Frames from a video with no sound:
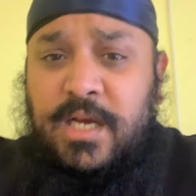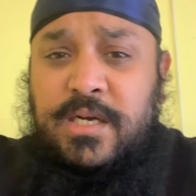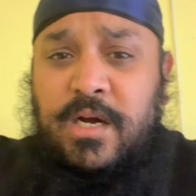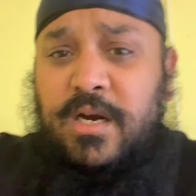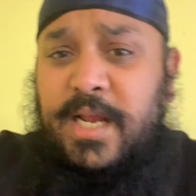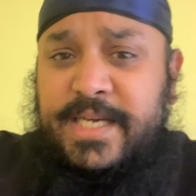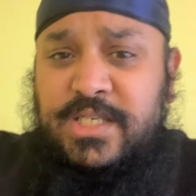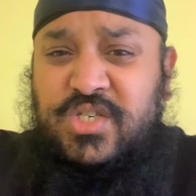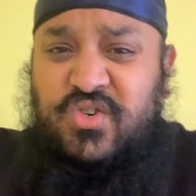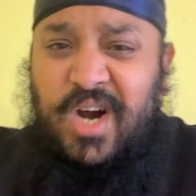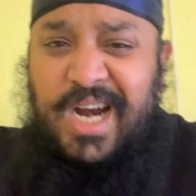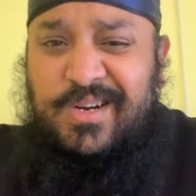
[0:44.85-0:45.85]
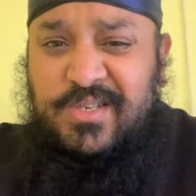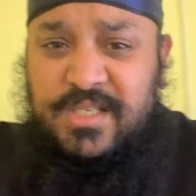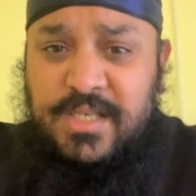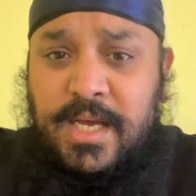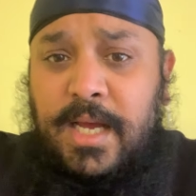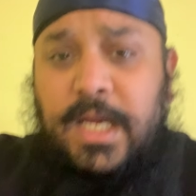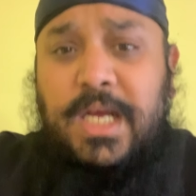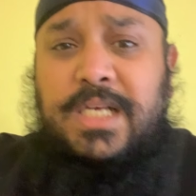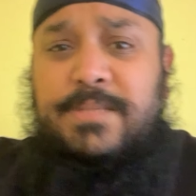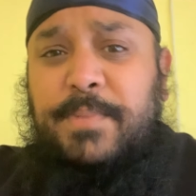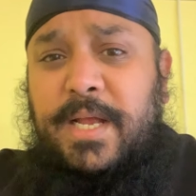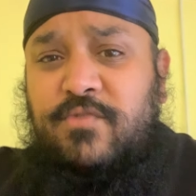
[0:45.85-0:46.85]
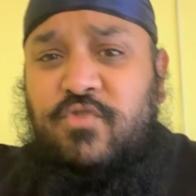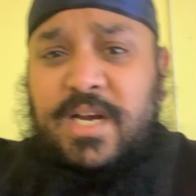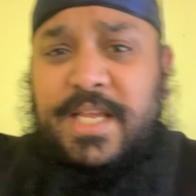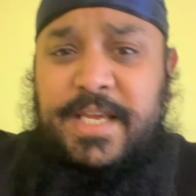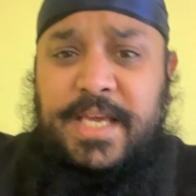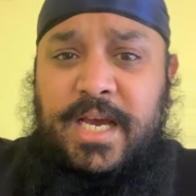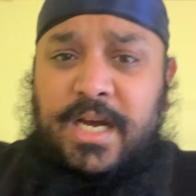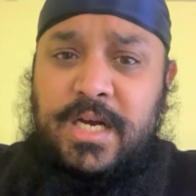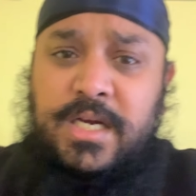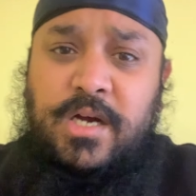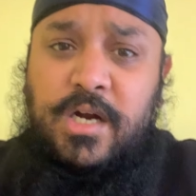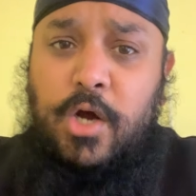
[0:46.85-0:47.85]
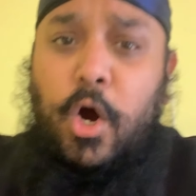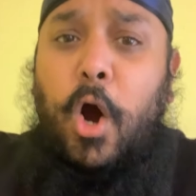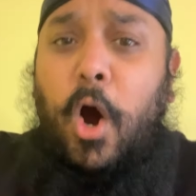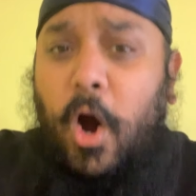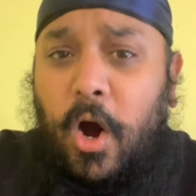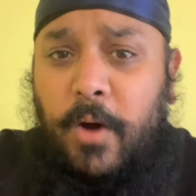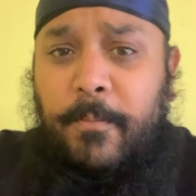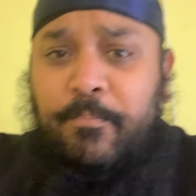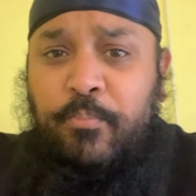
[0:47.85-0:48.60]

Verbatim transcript: kind of extra dry because it's been really kind of hot,